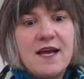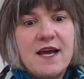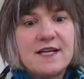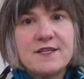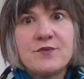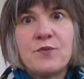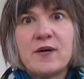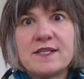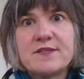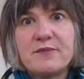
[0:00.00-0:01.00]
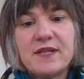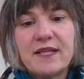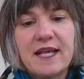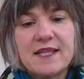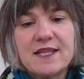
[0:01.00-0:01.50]
I didn't want to
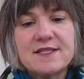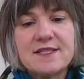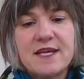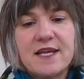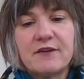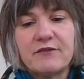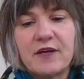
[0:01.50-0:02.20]
plant the seed of